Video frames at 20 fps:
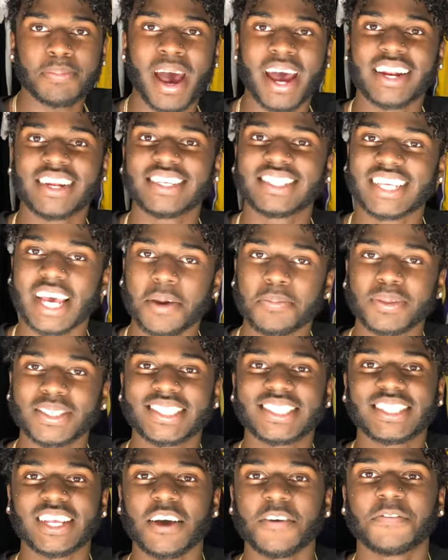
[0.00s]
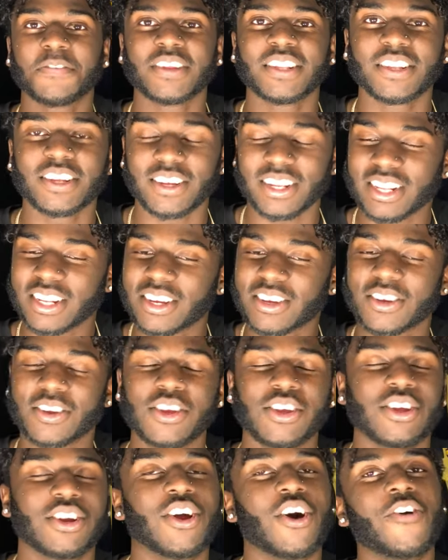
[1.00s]
battle type of stuff in the
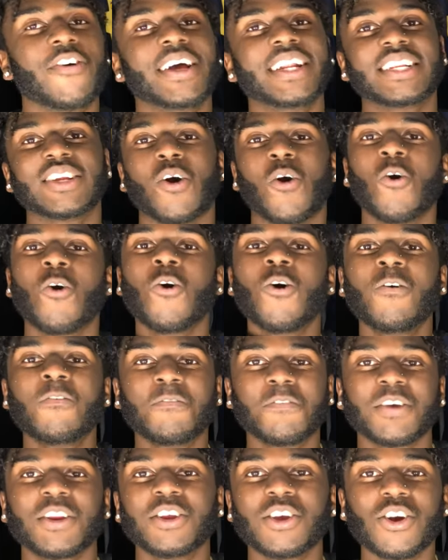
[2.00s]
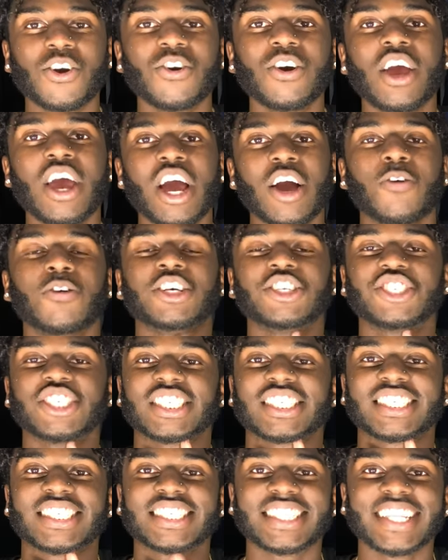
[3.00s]
you know what, the whole video was
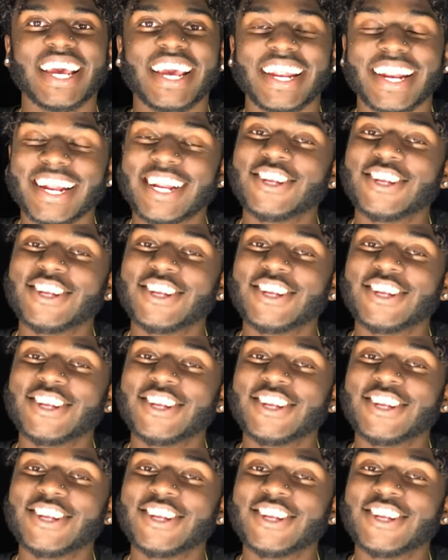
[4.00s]
just slaying.